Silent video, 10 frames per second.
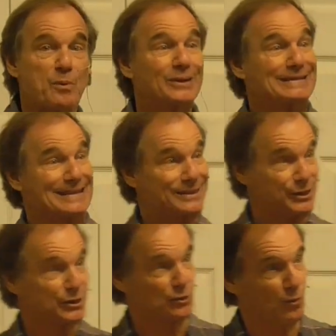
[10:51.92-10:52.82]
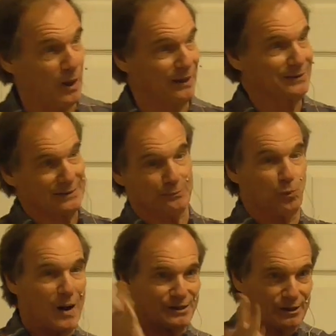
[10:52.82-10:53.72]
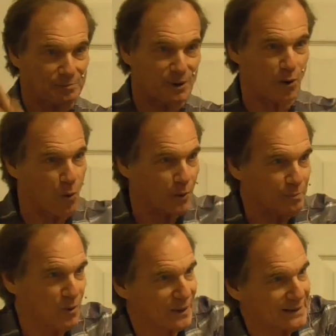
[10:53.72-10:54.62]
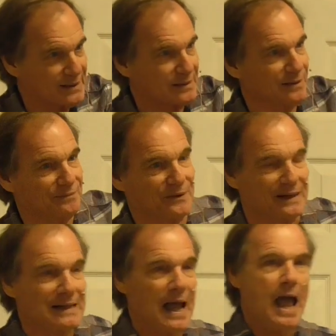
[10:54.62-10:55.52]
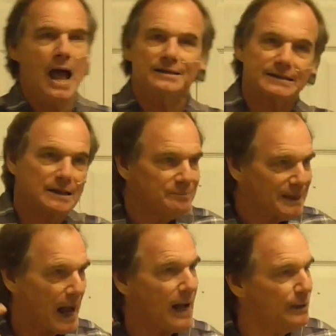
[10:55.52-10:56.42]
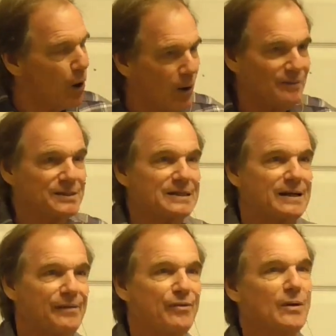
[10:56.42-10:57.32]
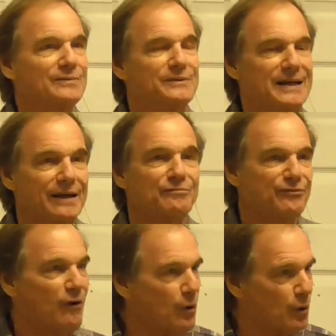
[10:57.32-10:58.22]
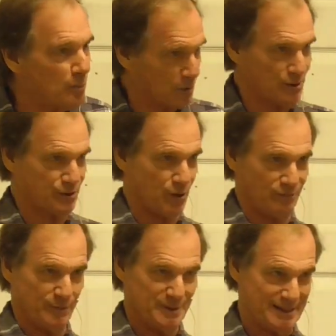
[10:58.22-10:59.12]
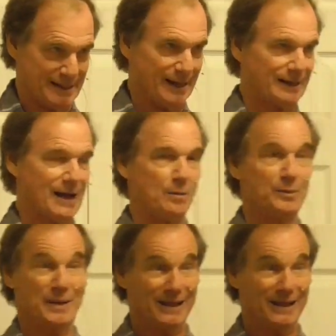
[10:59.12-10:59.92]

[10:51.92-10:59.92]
putting dishes away and washed up the corn pudding stuff, and all of a sudden I thought of Dan Fogelberg's song from his second album,